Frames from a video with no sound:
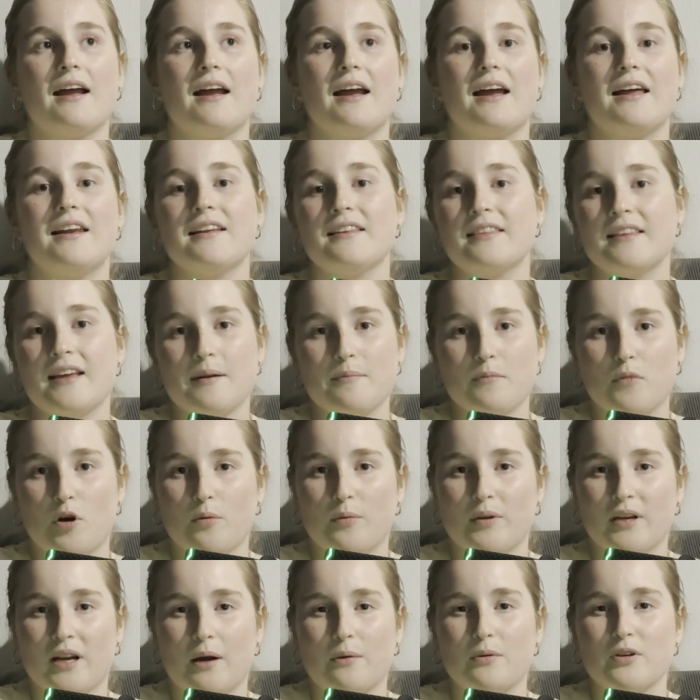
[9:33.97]
And in that
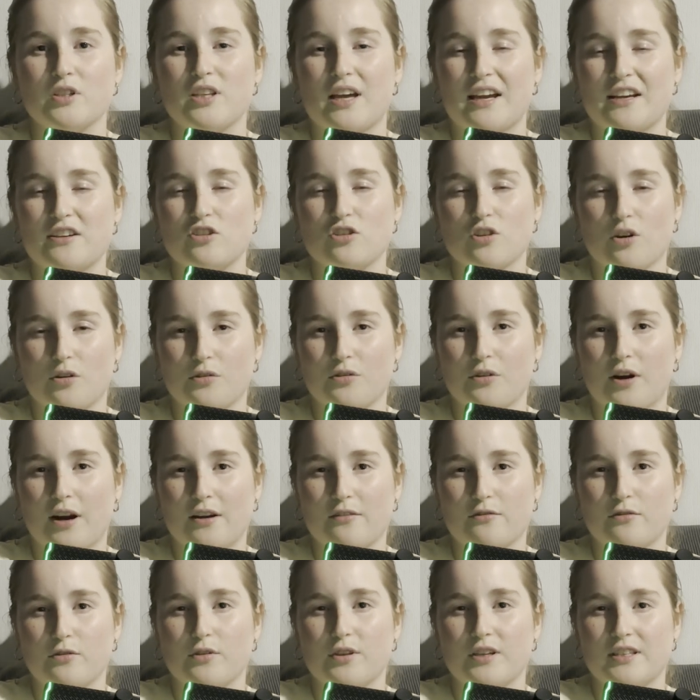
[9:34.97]
moment, I was like so
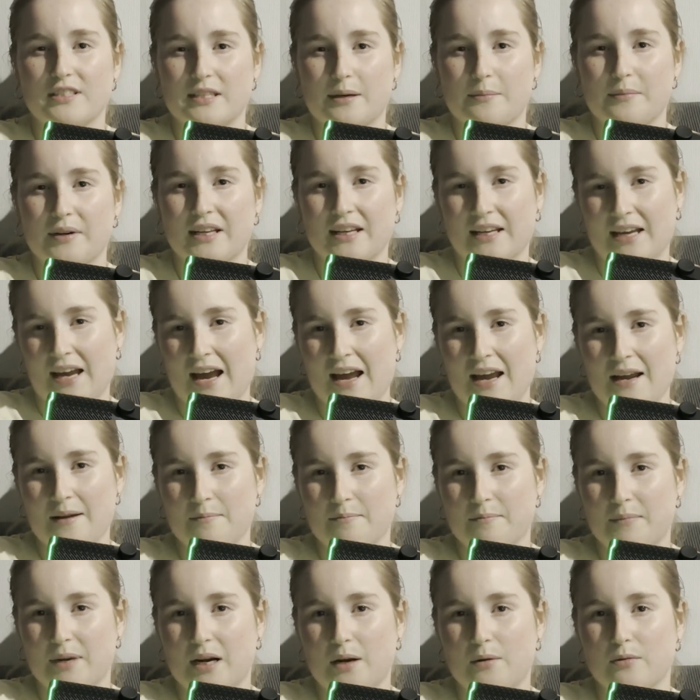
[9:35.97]
grateful that somebody
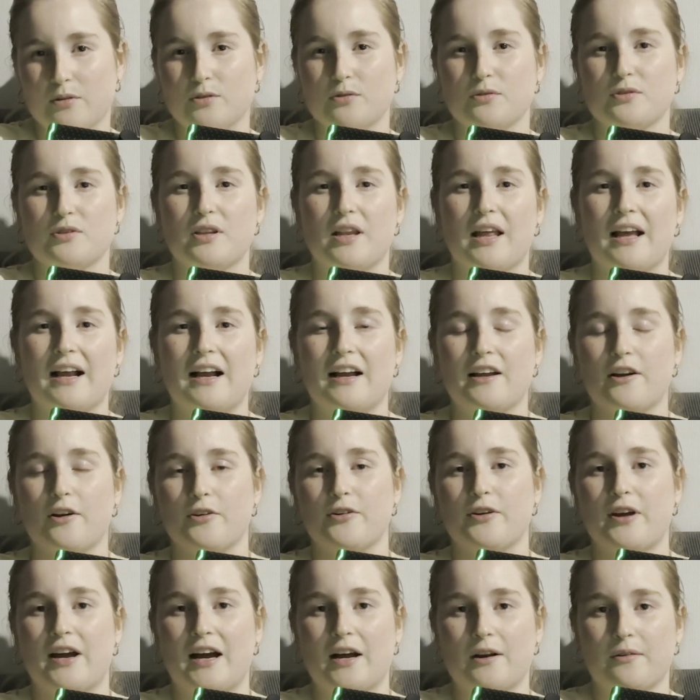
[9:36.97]
came, but I was also like, I don't
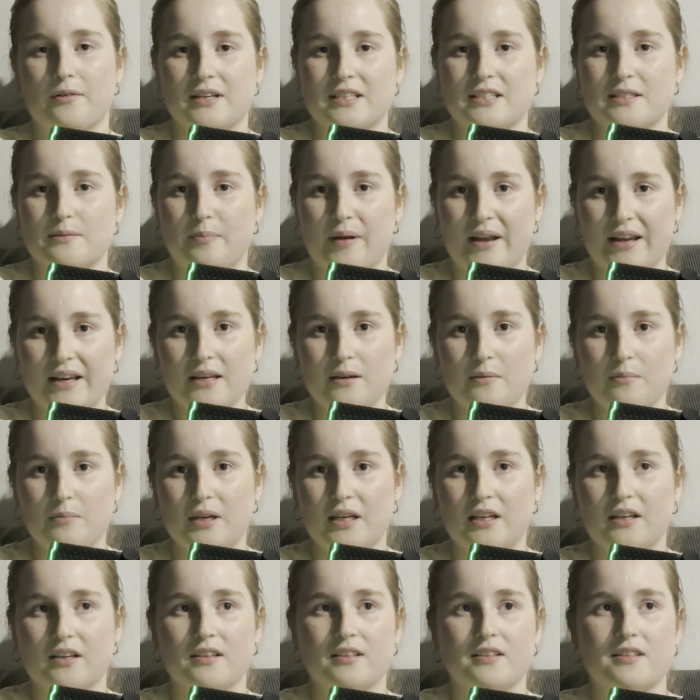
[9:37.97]
know how to explain it,
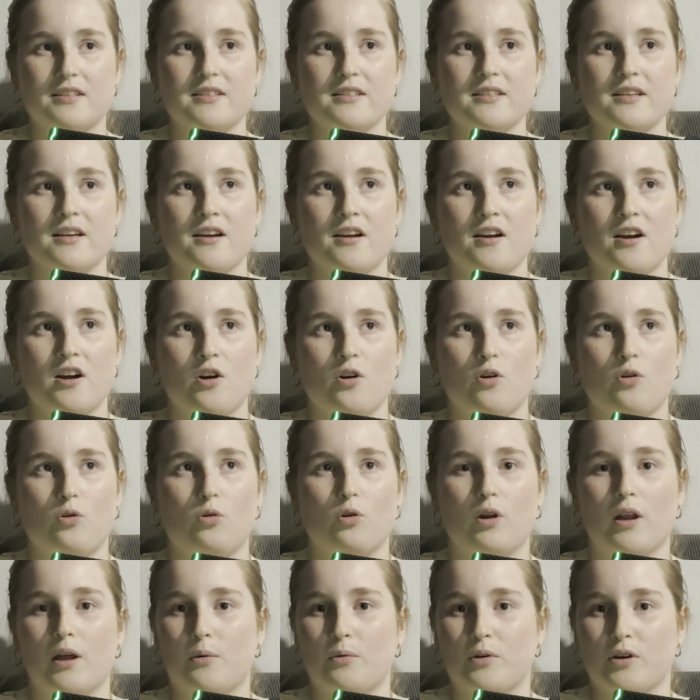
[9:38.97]
because
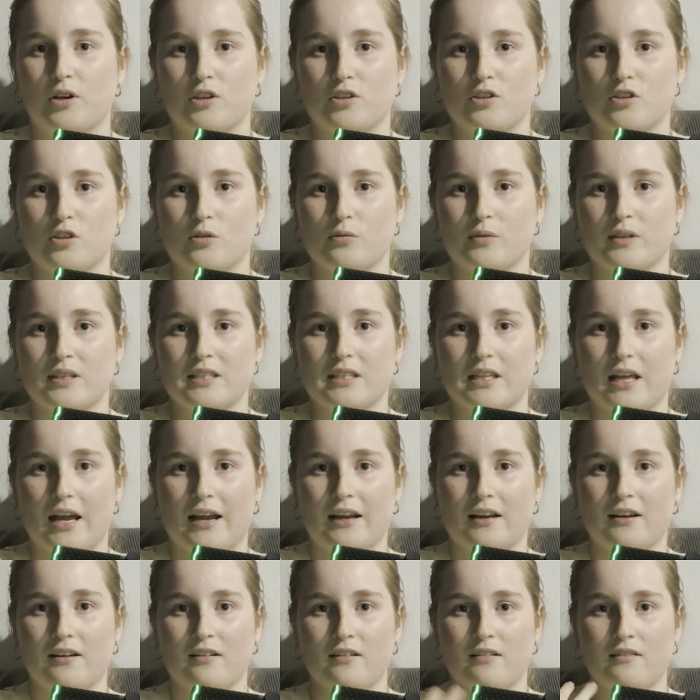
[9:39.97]
all I want to do is
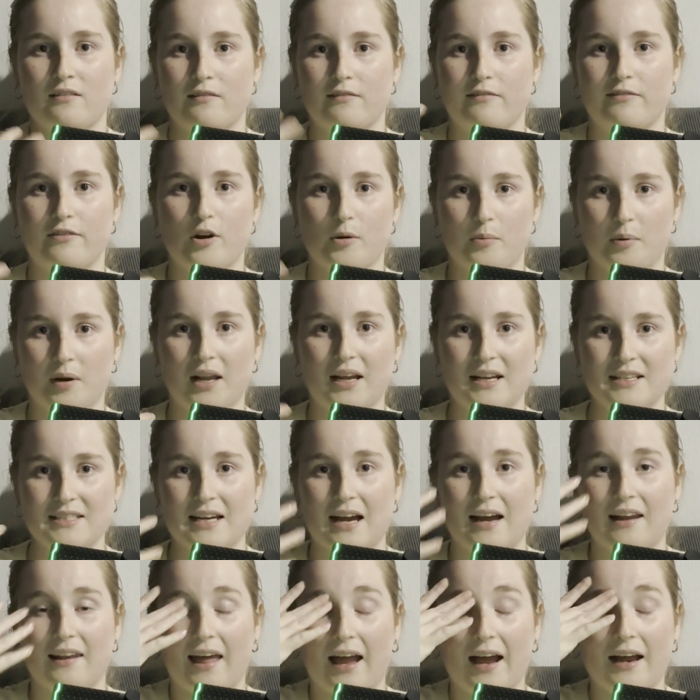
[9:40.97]
like verbalize
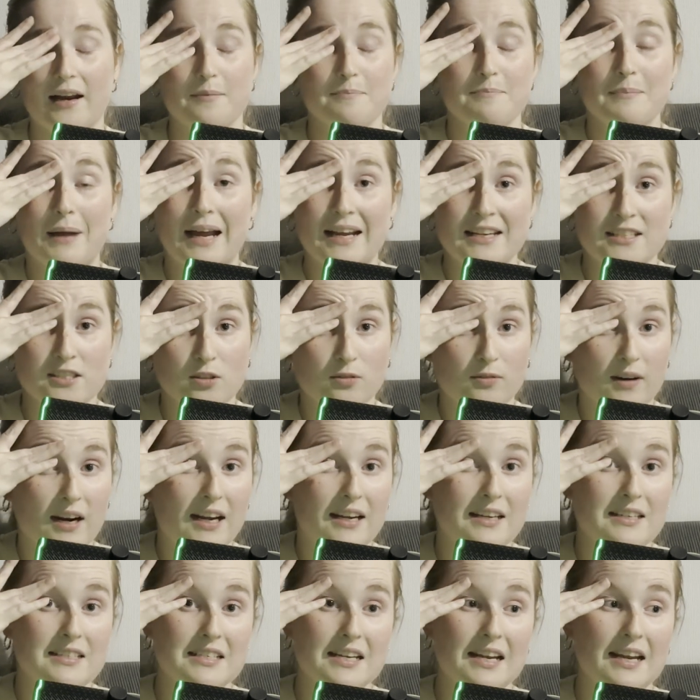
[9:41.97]
out loud and pace
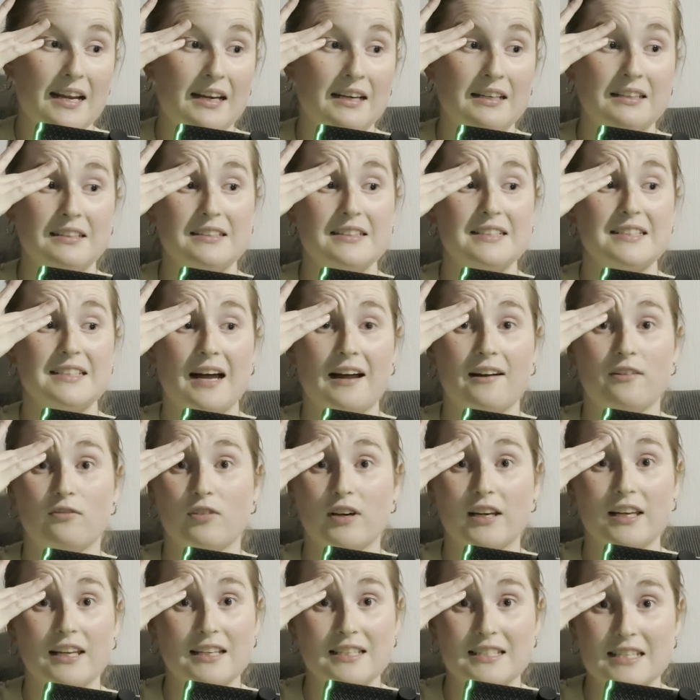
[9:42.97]
around and sound
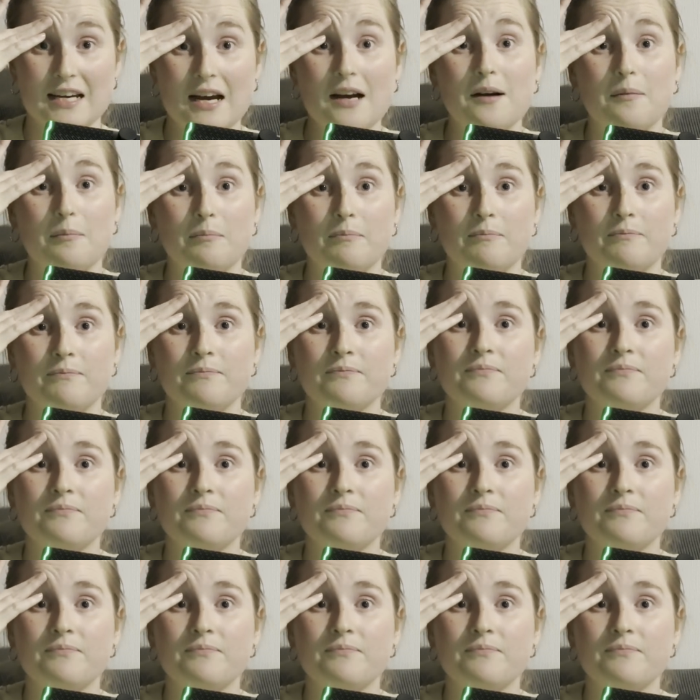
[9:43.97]
really dumb.